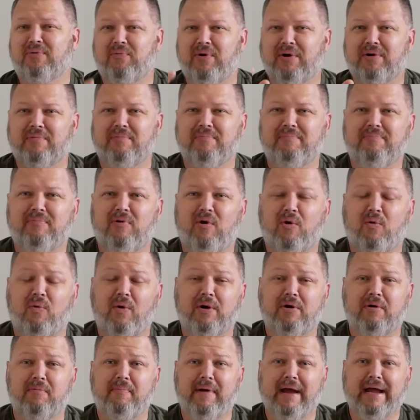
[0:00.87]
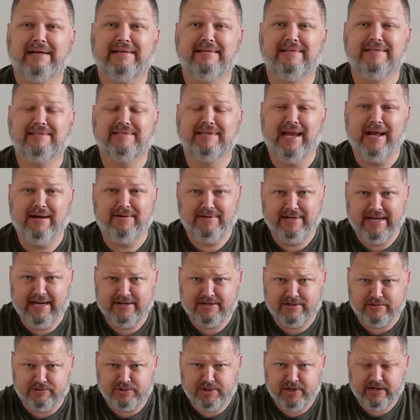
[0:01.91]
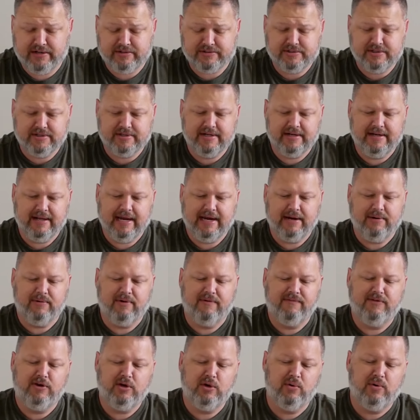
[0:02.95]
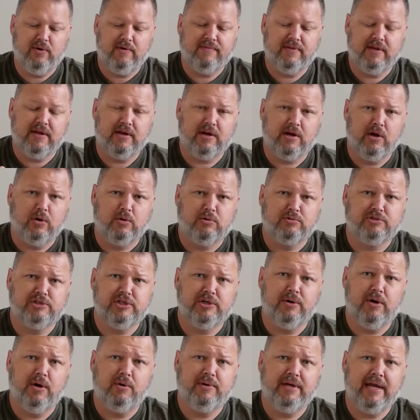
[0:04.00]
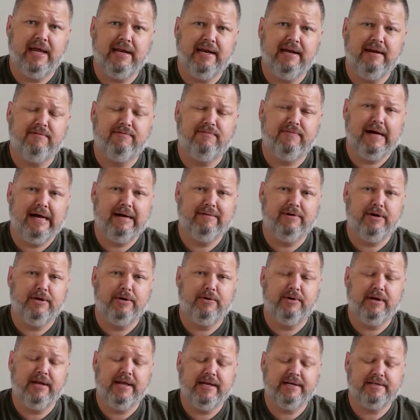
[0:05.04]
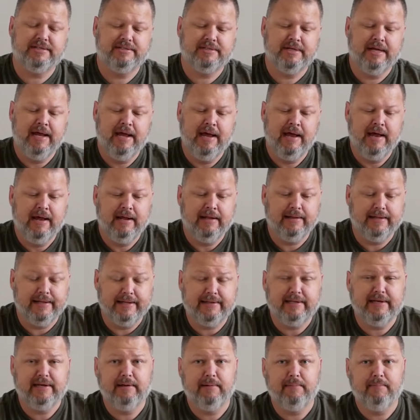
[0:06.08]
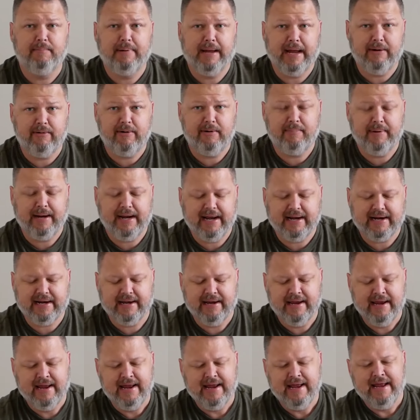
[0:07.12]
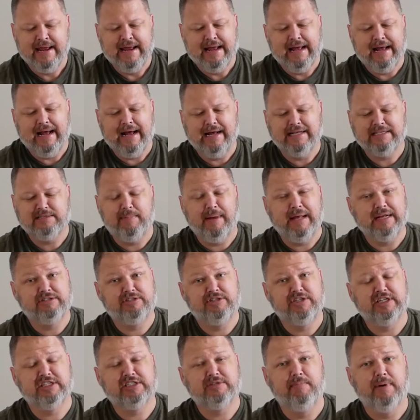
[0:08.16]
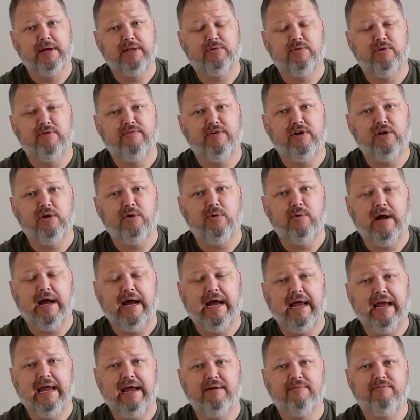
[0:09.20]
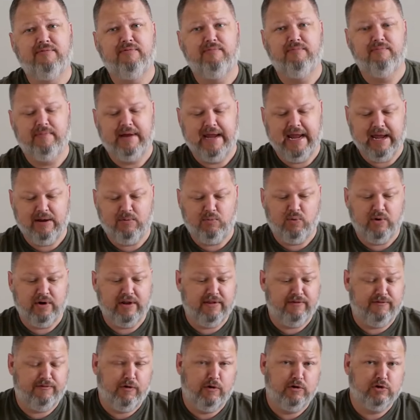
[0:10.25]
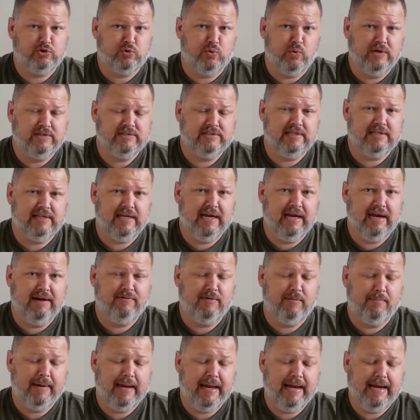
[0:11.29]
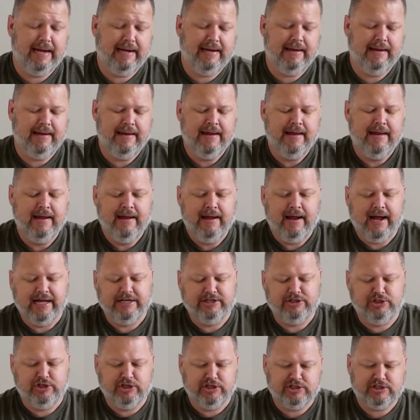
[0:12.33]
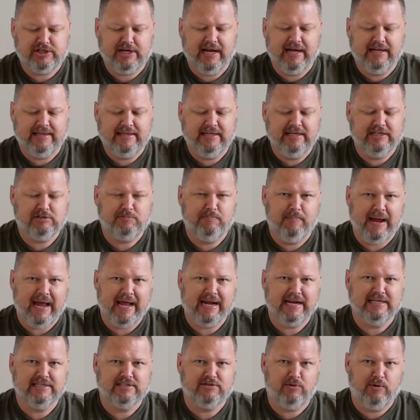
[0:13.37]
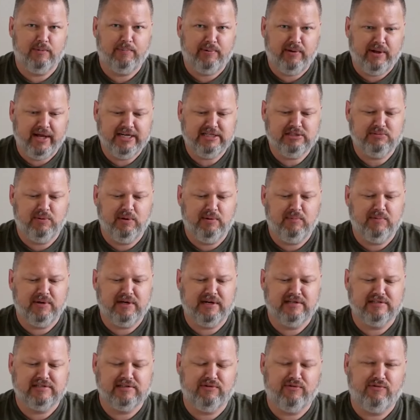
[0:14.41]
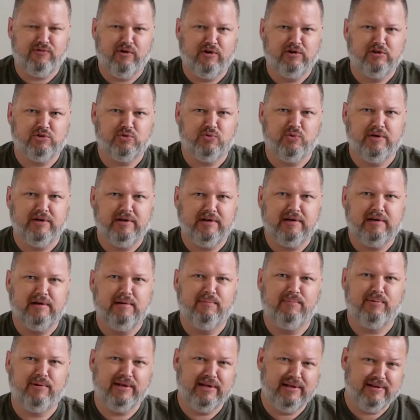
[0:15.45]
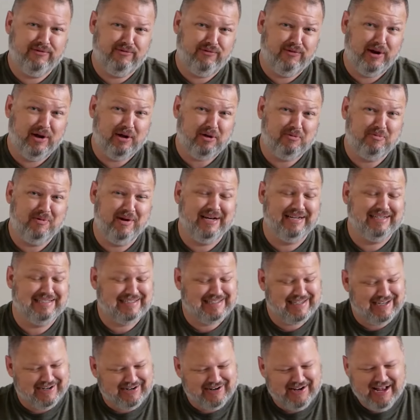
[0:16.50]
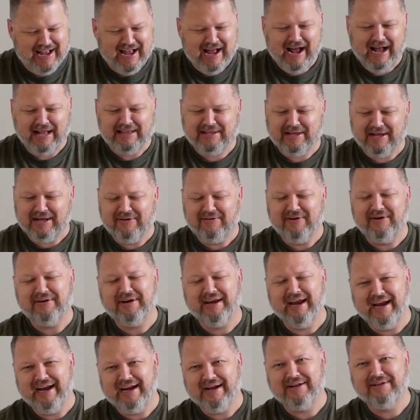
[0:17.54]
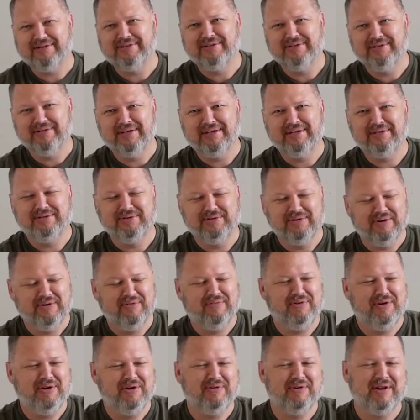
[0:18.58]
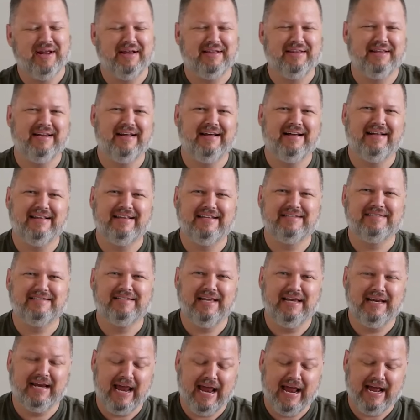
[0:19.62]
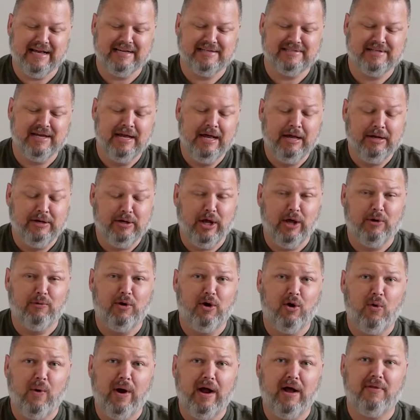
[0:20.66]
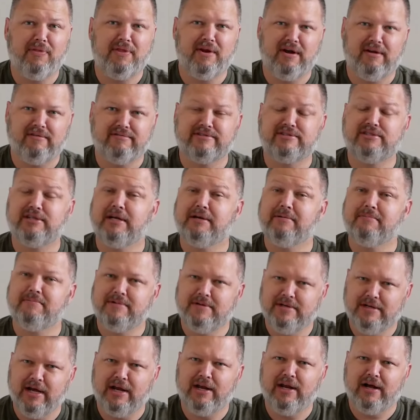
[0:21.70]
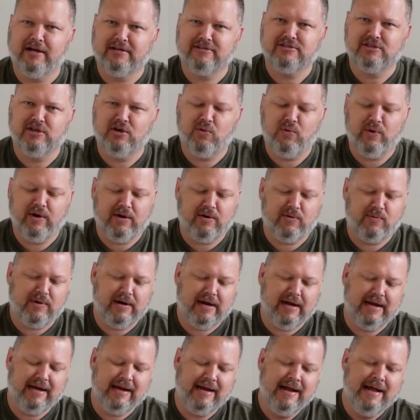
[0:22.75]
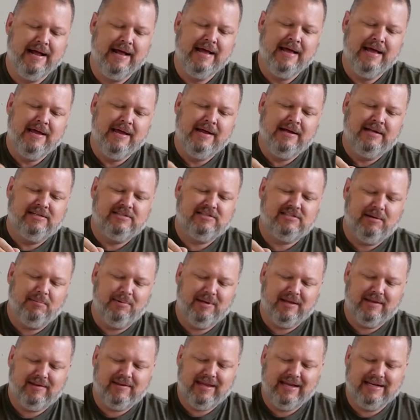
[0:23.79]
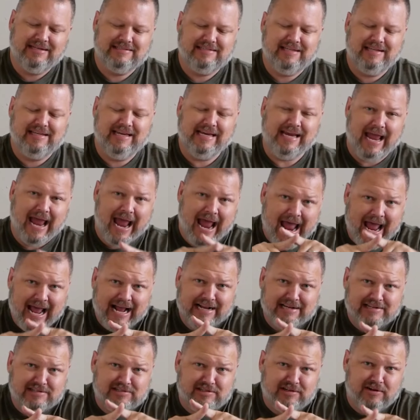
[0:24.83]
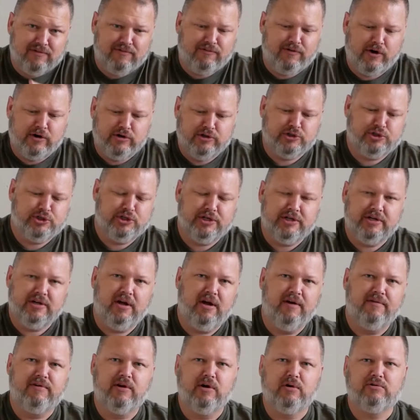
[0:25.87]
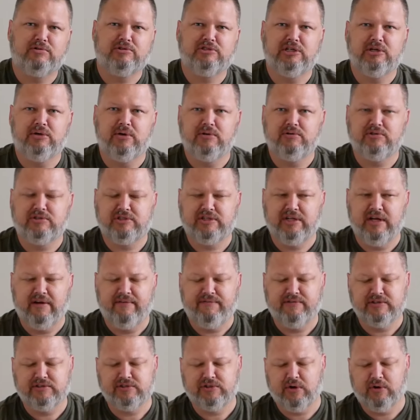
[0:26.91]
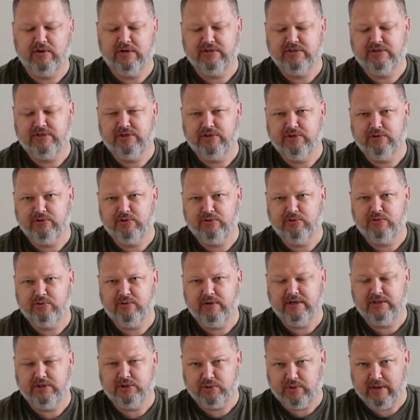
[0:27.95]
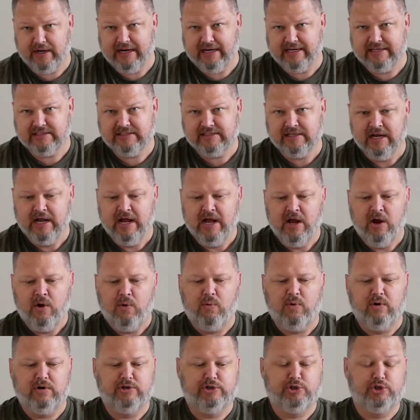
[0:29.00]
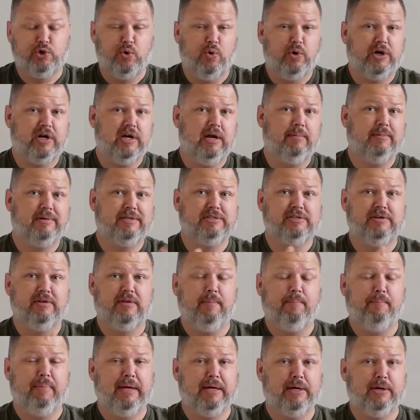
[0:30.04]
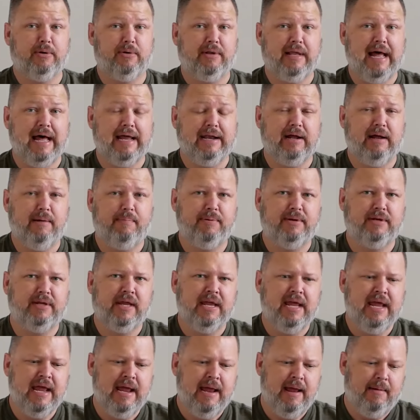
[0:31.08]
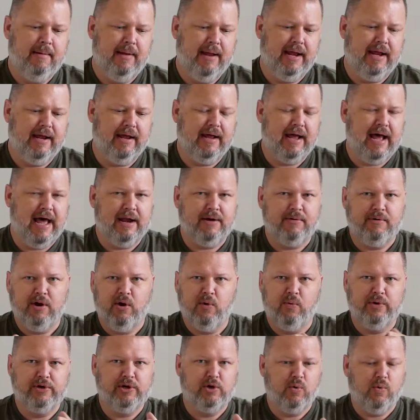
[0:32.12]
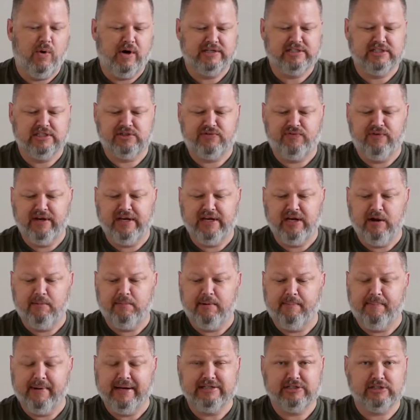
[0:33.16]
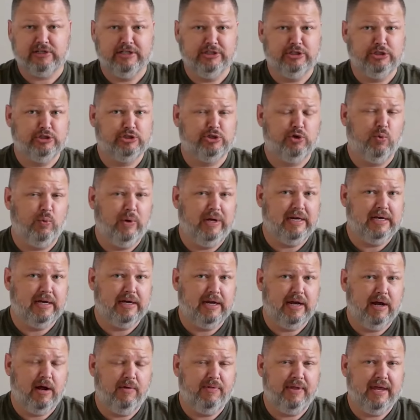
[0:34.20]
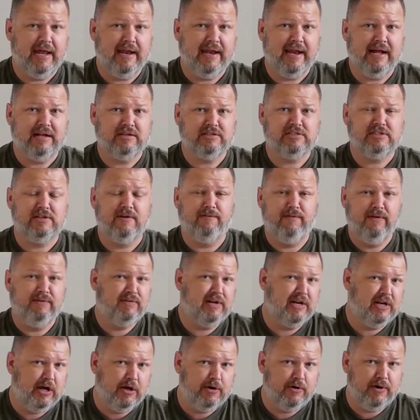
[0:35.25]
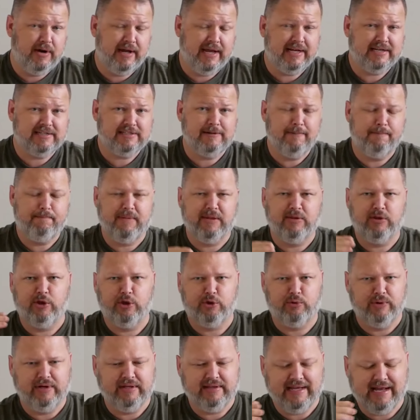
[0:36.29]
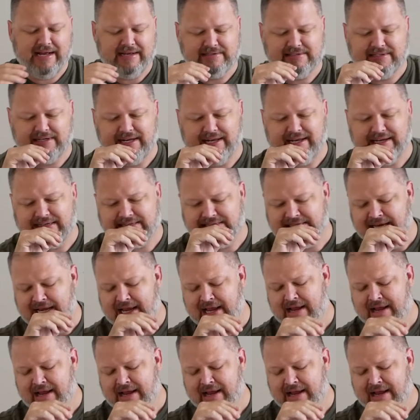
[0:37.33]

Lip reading: Welcome back to the Scout Tactical channel. So today a review of the Goal Zero Yeti 500X lithium power pack. It's about a 6-month review. I have had one of the first ones that they ever made. I just got this back as a replacement because the first one completely failed me. So I thought, okay, I'll do a review now that this thing has done real well, then all of a sudden done not so well, right? Some of the things that the X version of Goal Zero stuff has started to address were shortcomings of the bigger lineup. And I don't know when you'll watch this video, but basically just a week ago they announced the 1500X and the 3000X.